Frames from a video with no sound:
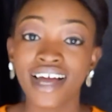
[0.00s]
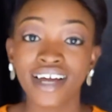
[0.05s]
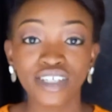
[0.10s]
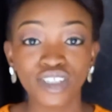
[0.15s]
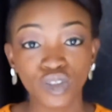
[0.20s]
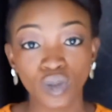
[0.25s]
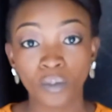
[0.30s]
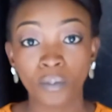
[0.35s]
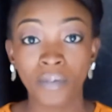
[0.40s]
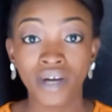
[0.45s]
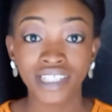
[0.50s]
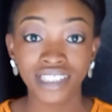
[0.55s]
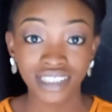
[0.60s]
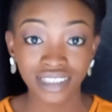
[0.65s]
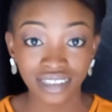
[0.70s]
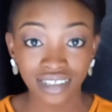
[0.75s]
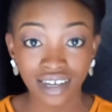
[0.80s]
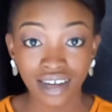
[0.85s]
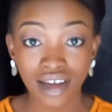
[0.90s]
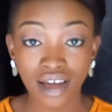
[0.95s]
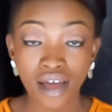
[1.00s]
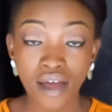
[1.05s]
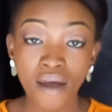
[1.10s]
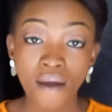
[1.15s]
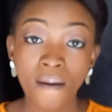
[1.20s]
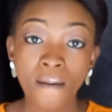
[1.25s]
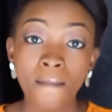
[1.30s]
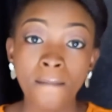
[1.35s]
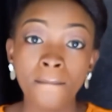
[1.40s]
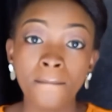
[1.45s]
ask your partner
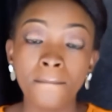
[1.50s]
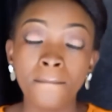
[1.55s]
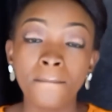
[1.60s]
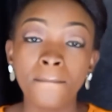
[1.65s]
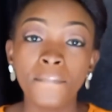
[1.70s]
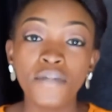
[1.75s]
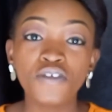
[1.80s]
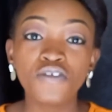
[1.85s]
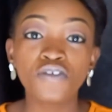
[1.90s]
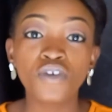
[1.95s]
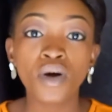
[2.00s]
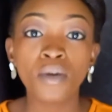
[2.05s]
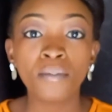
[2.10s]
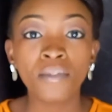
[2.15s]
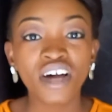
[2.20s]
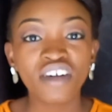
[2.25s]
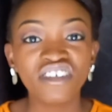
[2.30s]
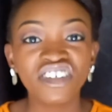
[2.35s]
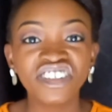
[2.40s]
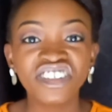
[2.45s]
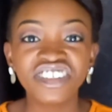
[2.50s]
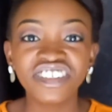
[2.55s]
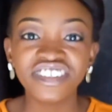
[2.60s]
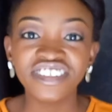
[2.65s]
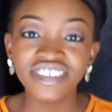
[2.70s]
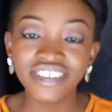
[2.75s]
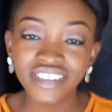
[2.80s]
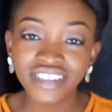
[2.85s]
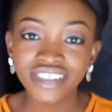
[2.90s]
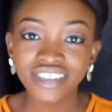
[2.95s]
before marriage
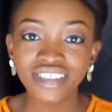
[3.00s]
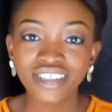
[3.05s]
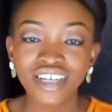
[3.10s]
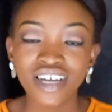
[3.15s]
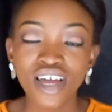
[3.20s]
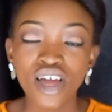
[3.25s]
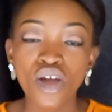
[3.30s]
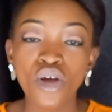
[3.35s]
is,